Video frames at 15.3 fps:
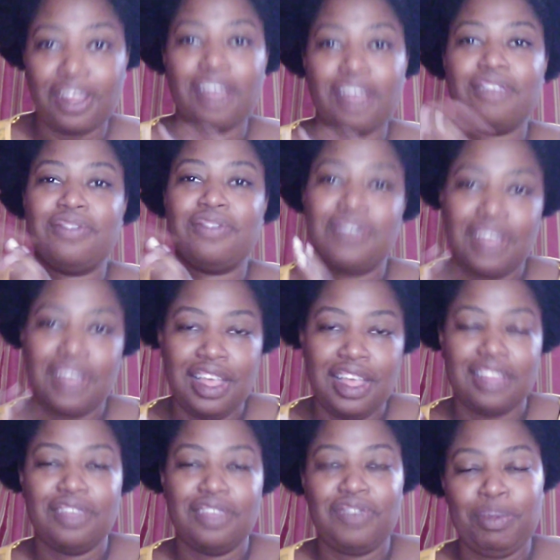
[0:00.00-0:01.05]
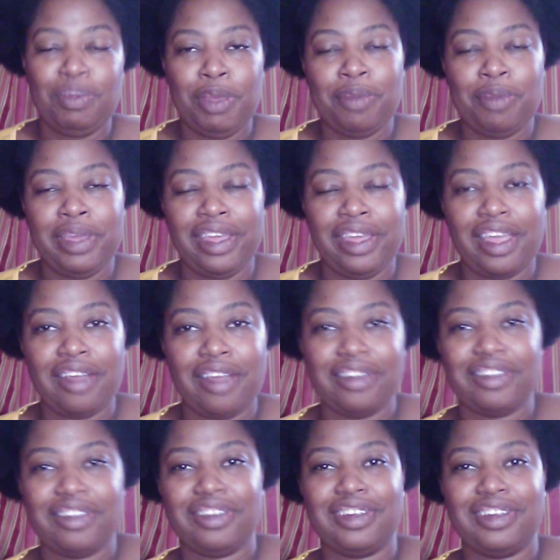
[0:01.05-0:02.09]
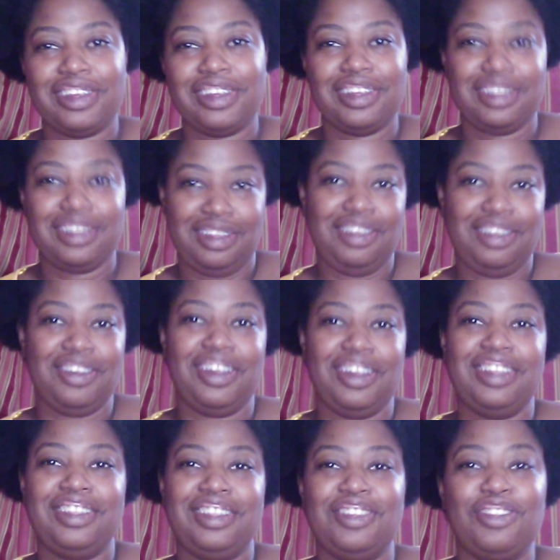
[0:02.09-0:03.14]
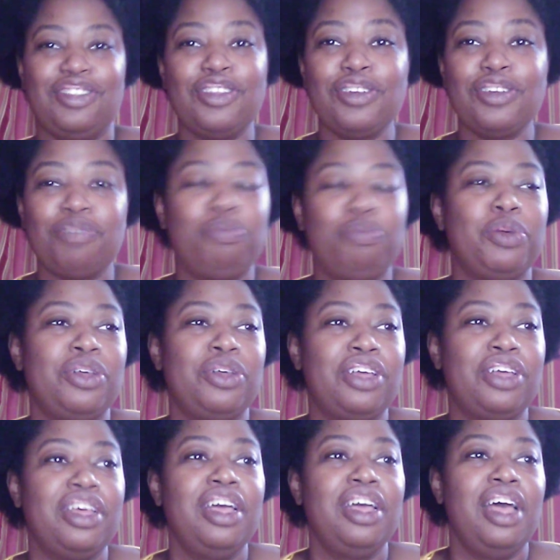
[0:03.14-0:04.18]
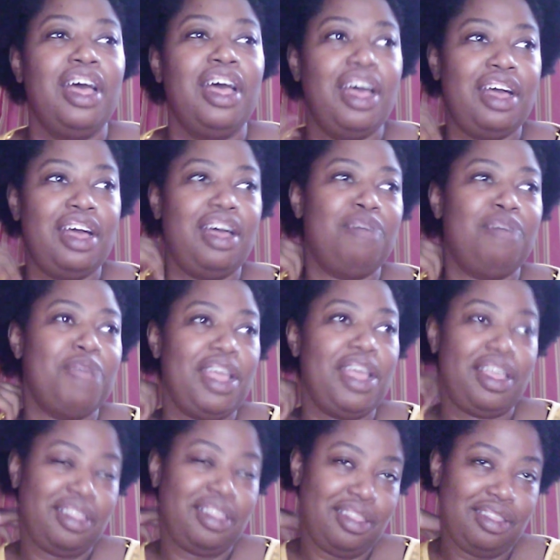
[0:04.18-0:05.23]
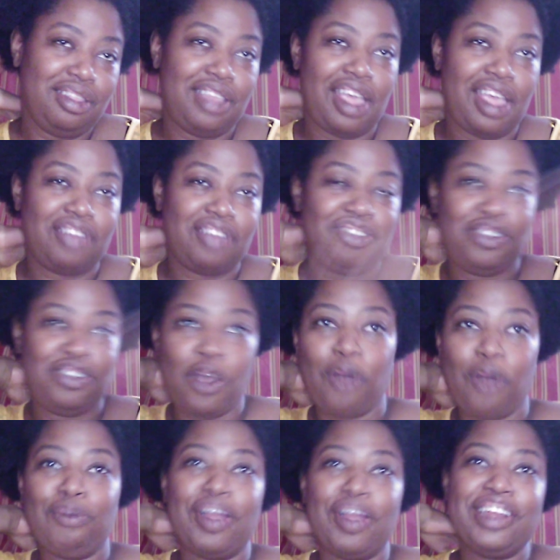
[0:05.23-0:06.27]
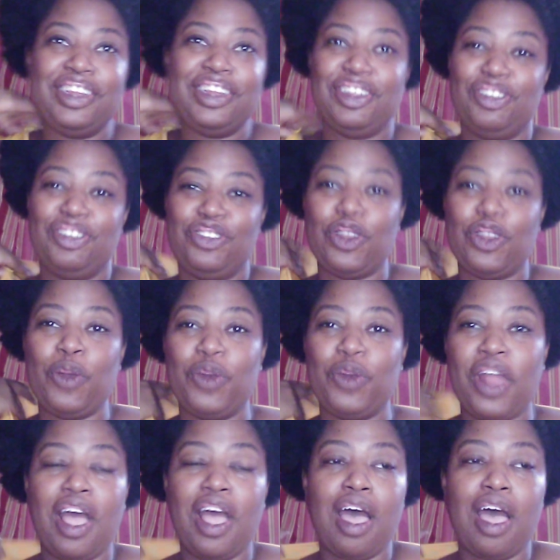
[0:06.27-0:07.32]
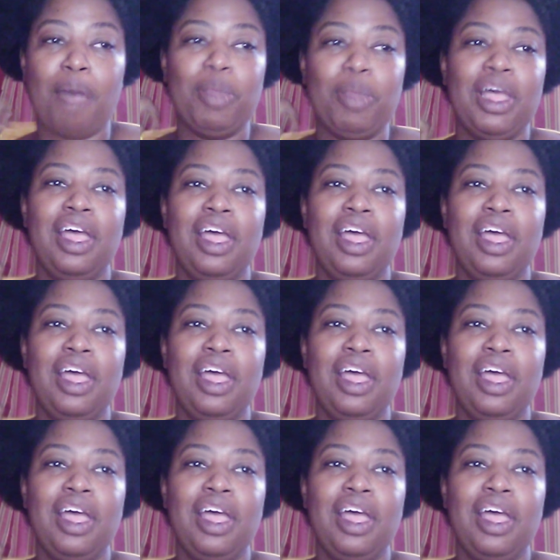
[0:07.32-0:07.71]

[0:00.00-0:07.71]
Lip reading: of the female main character here in this third book. And yeah, she's already shown up.